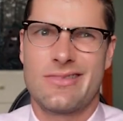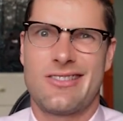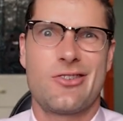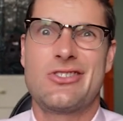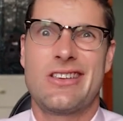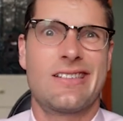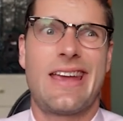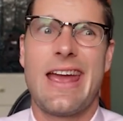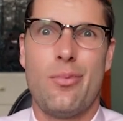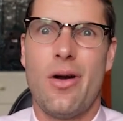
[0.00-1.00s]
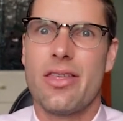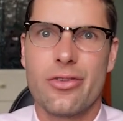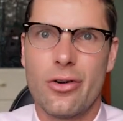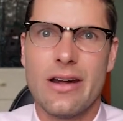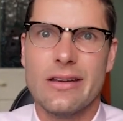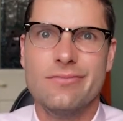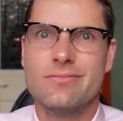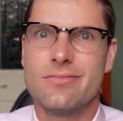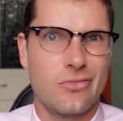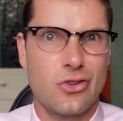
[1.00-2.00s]
as long as you can count by 3,
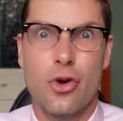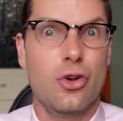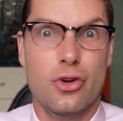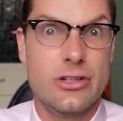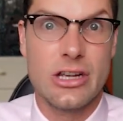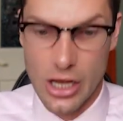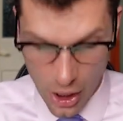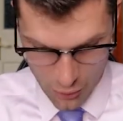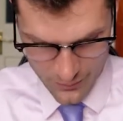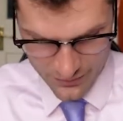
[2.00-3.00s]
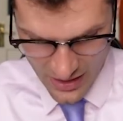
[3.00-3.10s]
you're good to go.